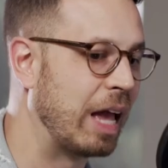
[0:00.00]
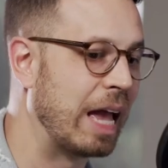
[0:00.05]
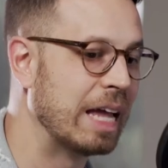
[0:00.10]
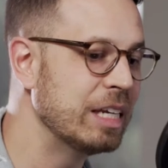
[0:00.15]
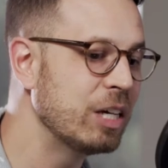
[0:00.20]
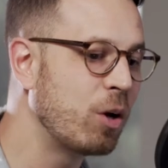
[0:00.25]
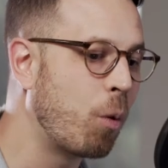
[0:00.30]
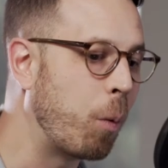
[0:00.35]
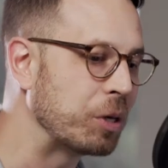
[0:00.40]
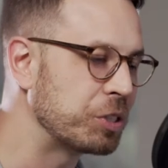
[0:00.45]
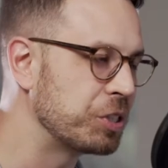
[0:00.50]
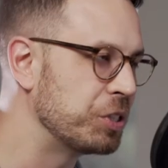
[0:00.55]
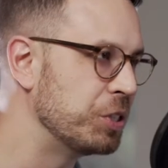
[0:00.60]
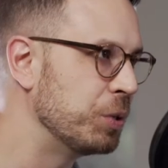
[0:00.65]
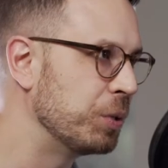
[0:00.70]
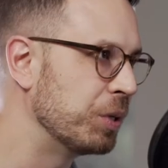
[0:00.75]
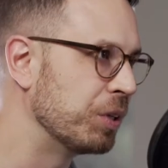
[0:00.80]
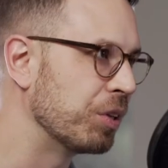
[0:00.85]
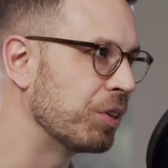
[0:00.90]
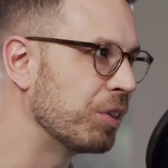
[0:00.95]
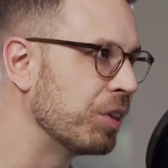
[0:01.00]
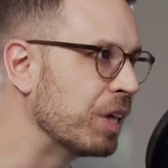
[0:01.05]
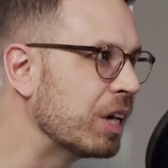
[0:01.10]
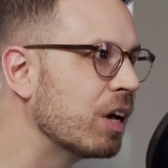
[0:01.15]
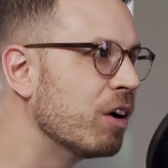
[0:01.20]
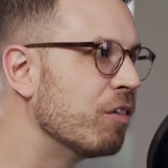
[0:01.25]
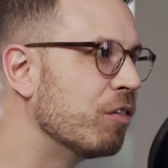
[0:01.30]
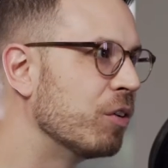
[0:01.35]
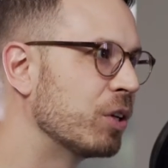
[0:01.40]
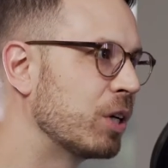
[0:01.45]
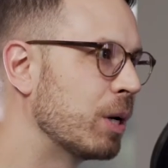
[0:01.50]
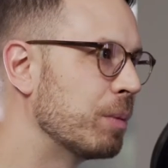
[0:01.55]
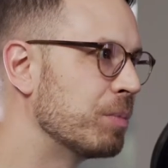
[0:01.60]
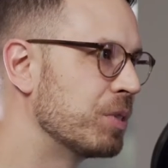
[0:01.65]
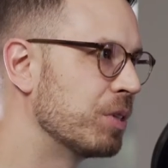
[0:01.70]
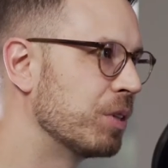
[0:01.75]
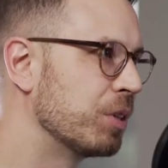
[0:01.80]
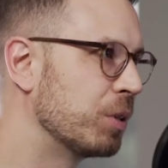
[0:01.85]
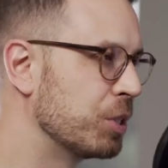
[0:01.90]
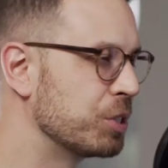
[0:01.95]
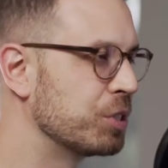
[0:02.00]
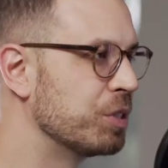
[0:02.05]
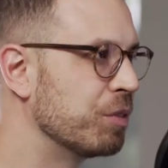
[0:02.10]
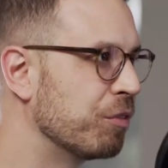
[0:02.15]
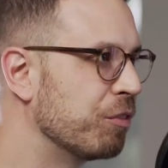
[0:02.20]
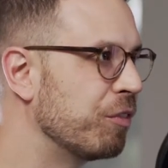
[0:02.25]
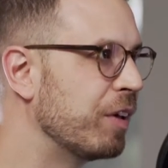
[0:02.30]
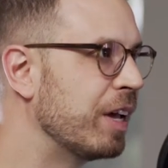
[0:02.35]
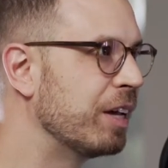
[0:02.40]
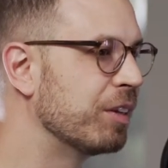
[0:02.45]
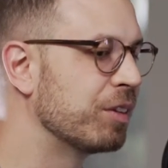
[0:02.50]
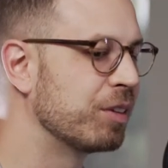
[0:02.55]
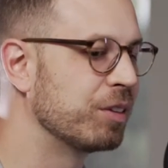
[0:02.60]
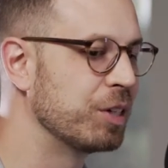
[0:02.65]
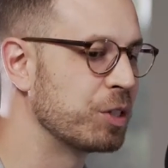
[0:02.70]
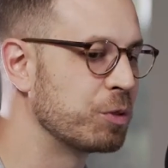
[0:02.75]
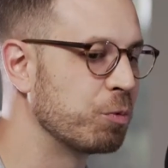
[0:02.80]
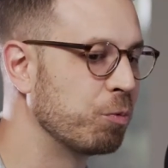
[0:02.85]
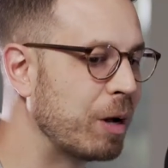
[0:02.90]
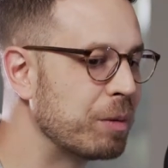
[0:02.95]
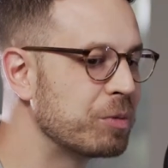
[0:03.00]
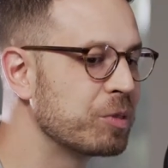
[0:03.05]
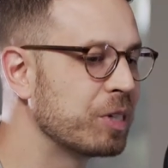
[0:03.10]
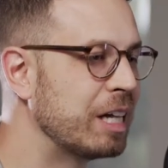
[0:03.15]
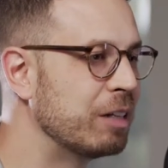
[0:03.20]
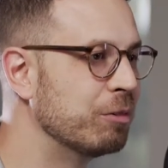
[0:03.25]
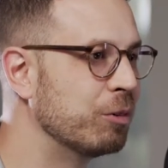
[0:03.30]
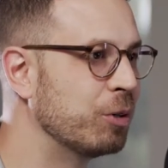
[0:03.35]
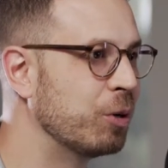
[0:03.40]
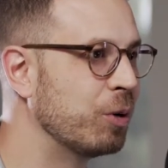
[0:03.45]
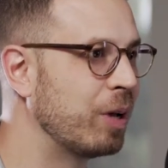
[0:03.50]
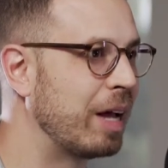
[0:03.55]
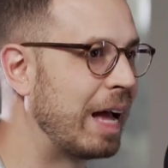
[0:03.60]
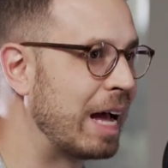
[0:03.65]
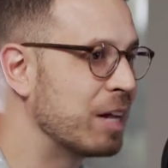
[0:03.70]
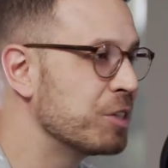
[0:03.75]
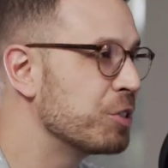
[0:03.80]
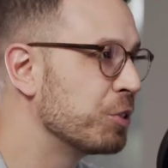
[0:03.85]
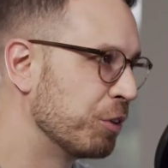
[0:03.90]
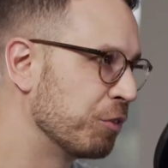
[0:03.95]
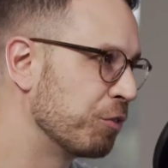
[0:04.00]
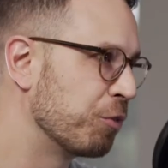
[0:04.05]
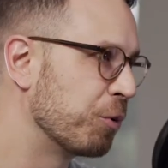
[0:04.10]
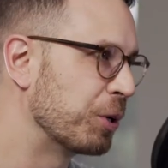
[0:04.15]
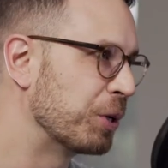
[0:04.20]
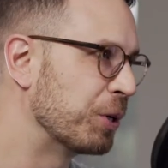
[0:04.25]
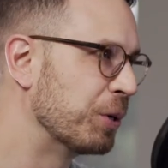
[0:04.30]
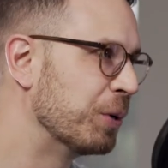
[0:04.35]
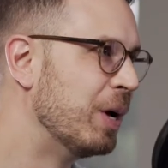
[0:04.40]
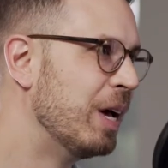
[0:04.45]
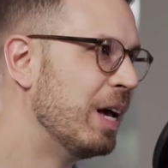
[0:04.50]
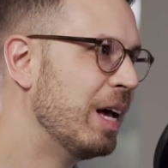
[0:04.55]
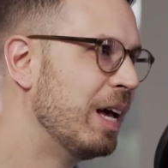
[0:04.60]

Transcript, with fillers: Any question you can think of when it comes to the Christian faith, this website will answer it for you.